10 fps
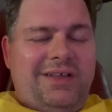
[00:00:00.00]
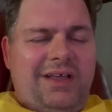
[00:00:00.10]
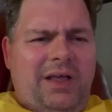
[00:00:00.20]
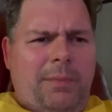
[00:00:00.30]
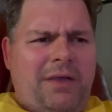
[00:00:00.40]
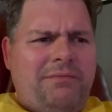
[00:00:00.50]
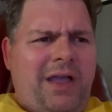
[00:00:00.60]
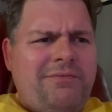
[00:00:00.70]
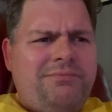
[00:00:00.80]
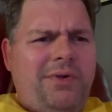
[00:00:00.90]

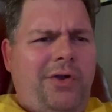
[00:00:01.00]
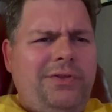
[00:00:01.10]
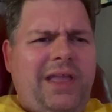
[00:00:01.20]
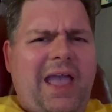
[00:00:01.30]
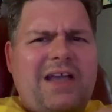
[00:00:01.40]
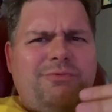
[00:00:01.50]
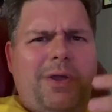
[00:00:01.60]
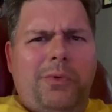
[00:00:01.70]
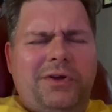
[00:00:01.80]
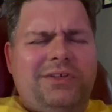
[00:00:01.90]
I've only halfway
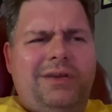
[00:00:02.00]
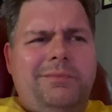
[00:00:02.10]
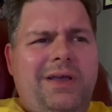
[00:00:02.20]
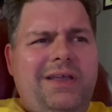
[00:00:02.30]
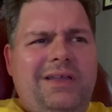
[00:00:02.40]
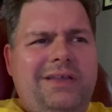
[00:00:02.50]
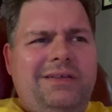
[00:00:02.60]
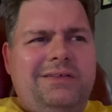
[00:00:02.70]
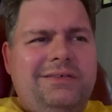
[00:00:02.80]
worked in my